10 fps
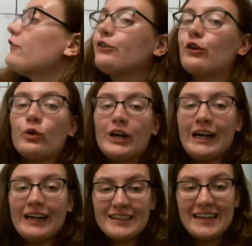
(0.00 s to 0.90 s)

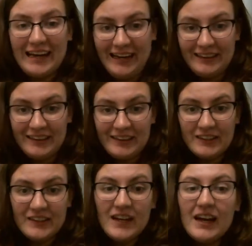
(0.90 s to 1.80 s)

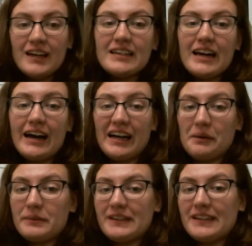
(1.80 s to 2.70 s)
4/10
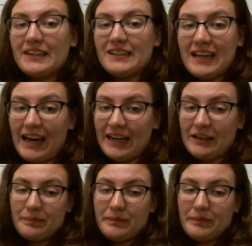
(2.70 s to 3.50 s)
times 10.